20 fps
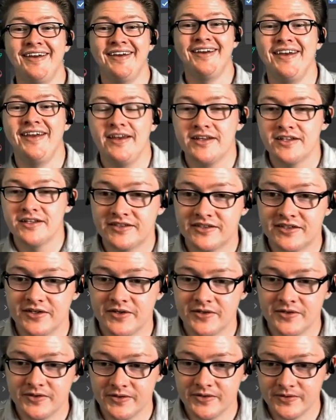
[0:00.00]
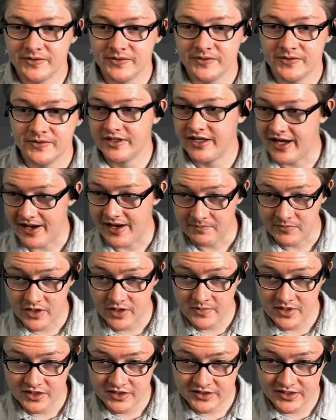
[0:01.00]
So yeah, let me
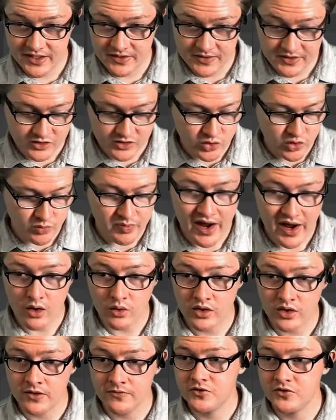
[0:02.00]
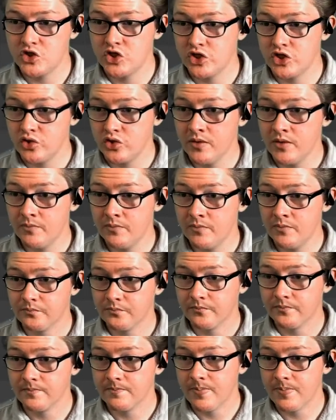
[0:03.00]
set this to a power of 2.
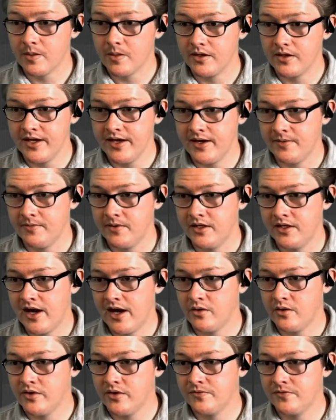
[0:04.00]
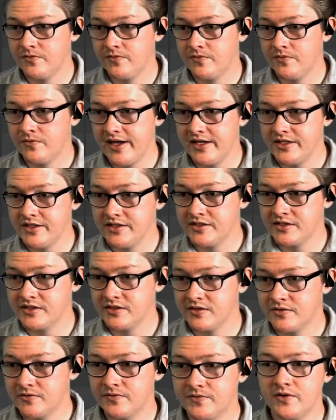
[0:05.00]
Yeah, and now it fades
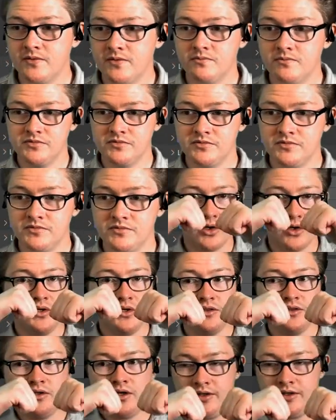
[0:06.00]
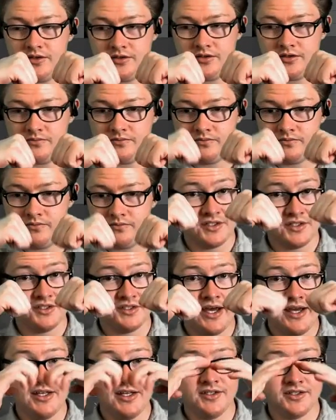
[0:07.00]
from 0 on the
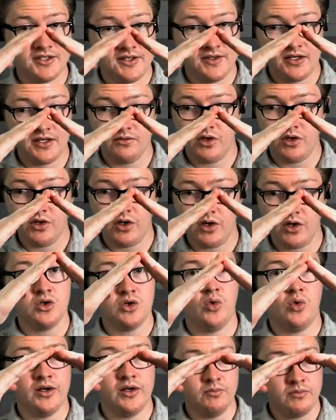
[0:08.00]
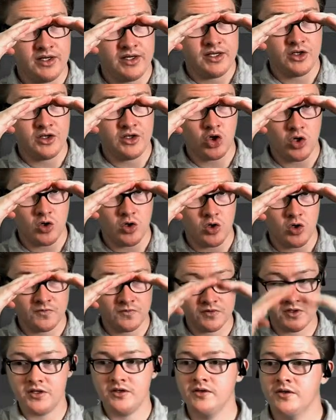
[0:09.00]
sides and then goes to 1, but in a curved
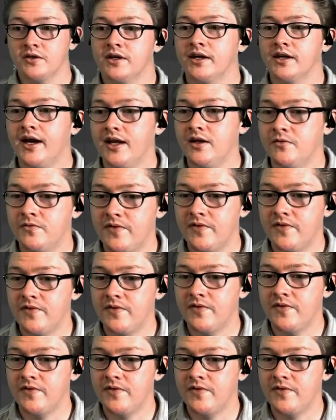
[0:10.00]
kind of fashion.